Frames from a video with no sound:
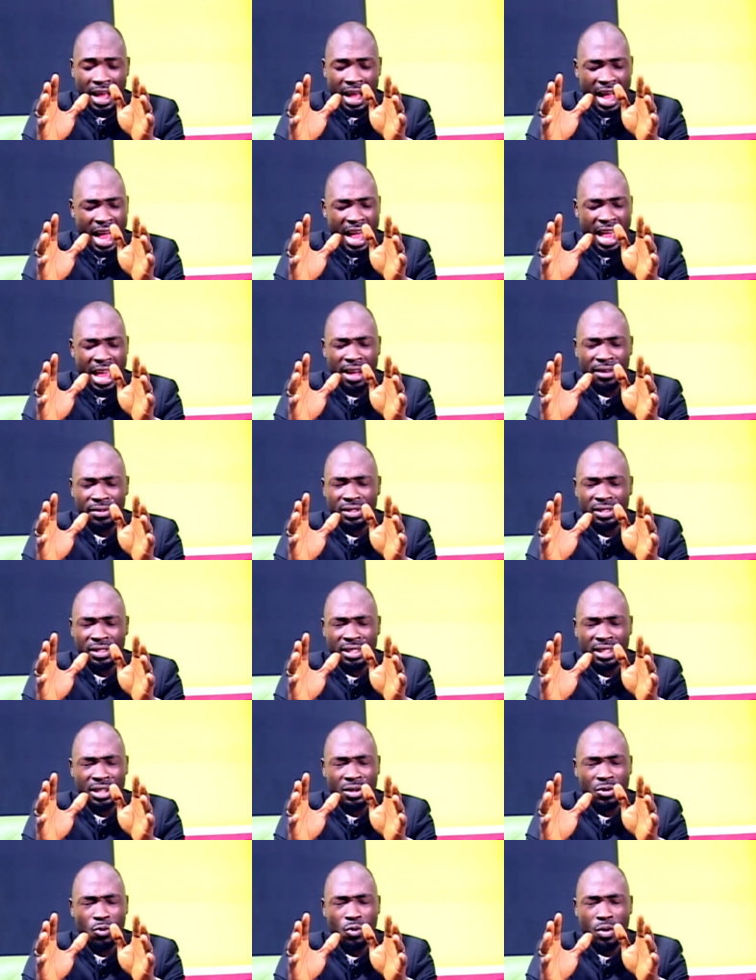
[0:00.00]
I have
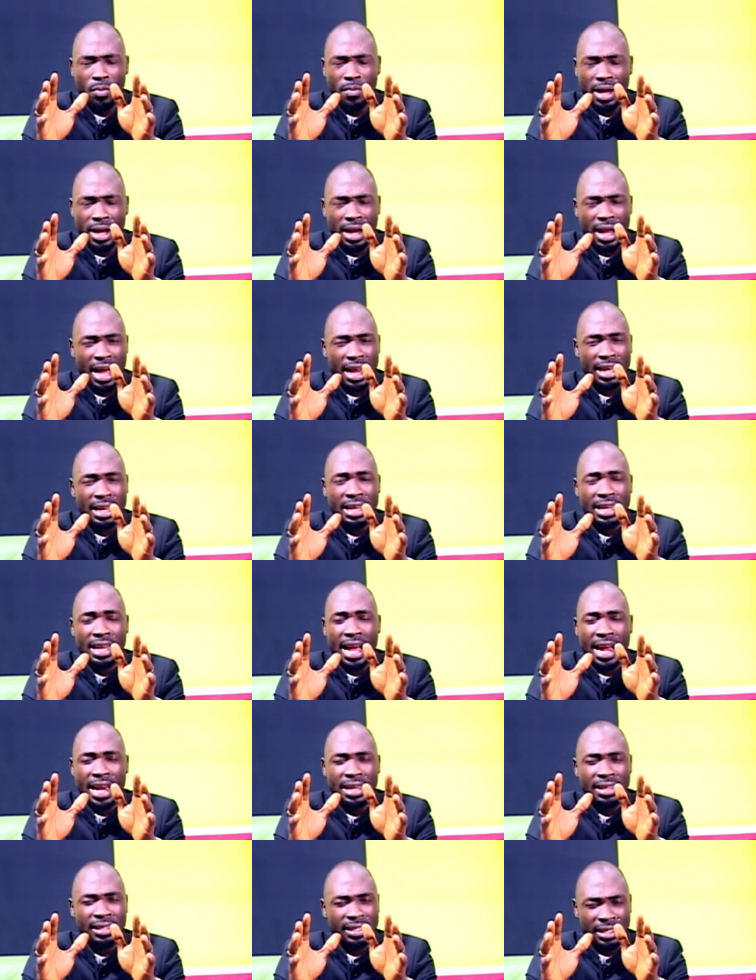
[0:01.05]
seen women at
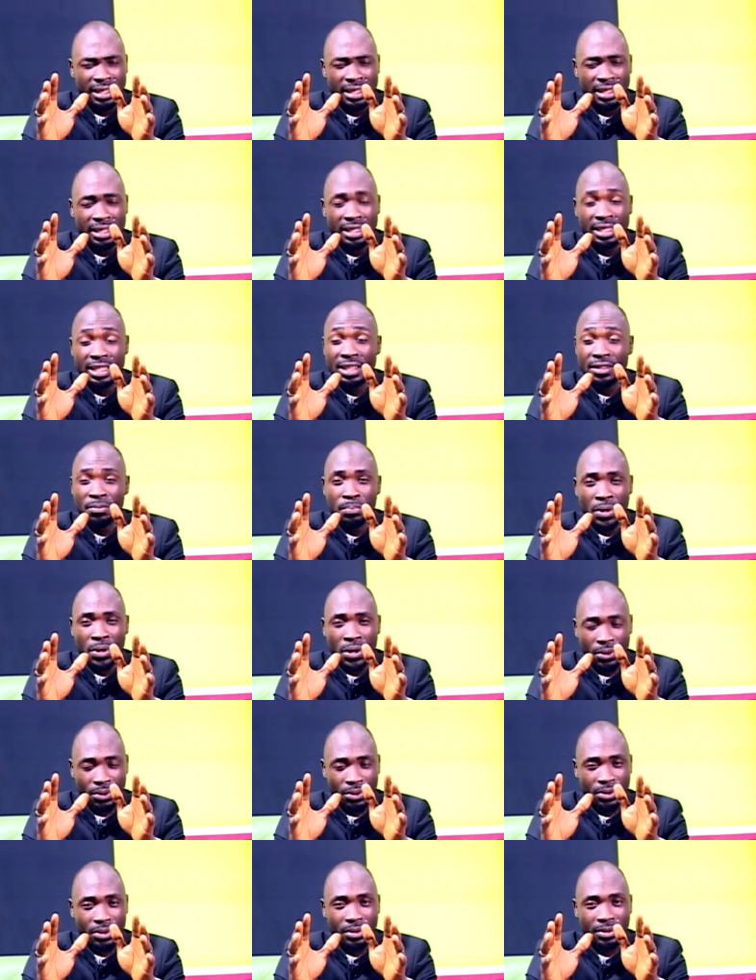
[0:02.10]
90 give
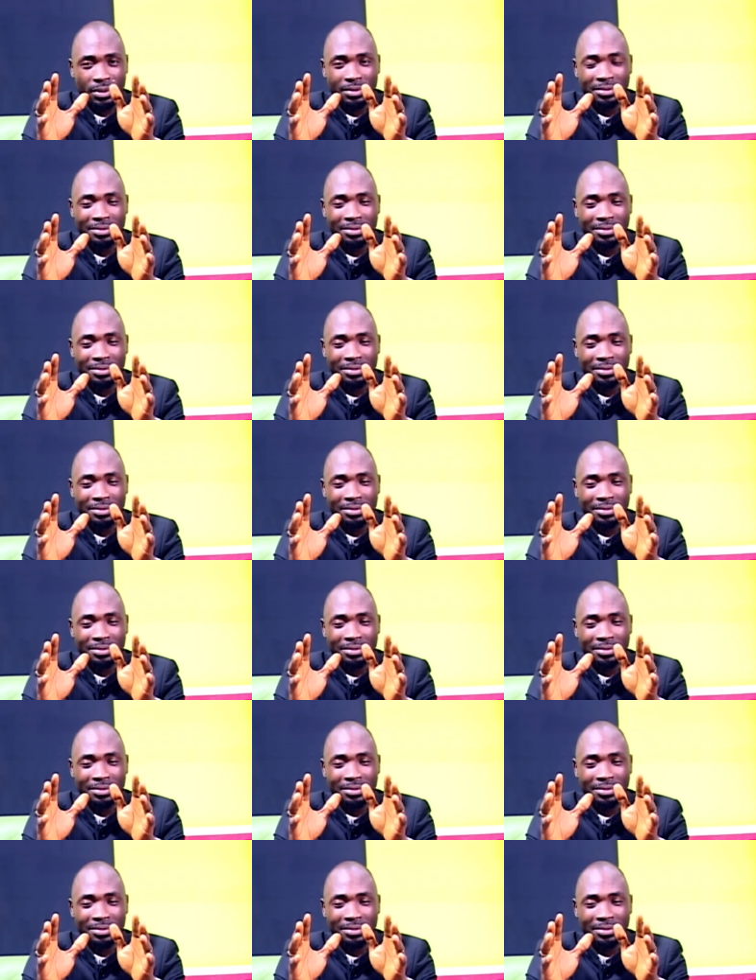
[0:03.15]
birth.